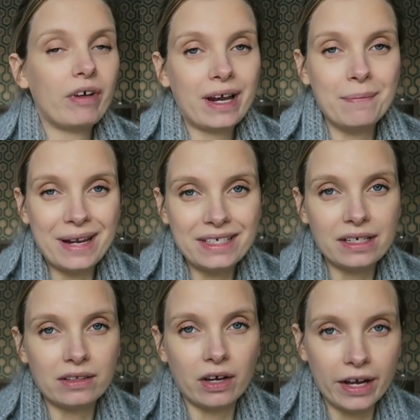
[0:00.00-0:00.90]

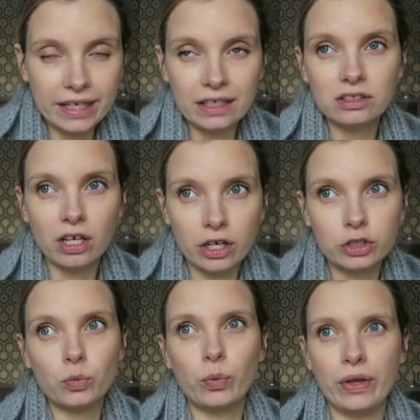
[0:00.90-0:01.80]
recommended that I get in
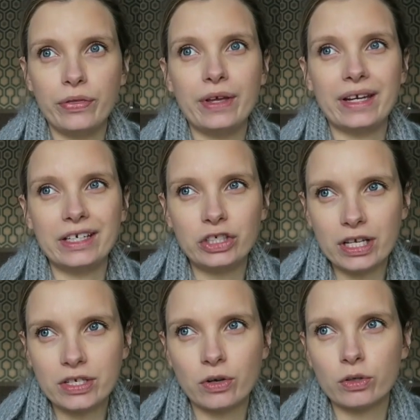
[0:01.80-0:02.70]
touch with the
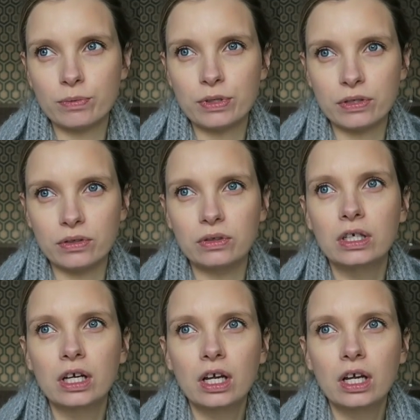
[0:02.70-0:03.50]
NHS hospital,